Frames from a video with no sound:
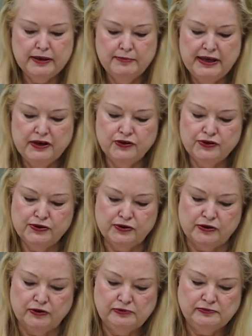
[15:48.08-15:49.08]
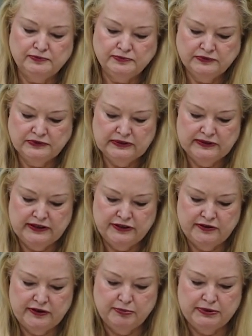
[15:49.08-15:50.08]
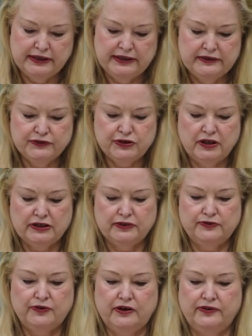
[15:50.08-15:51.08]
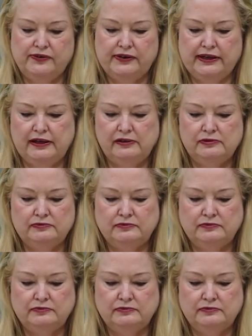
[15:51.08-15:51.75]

make sure that you have plenty of chocolate frosting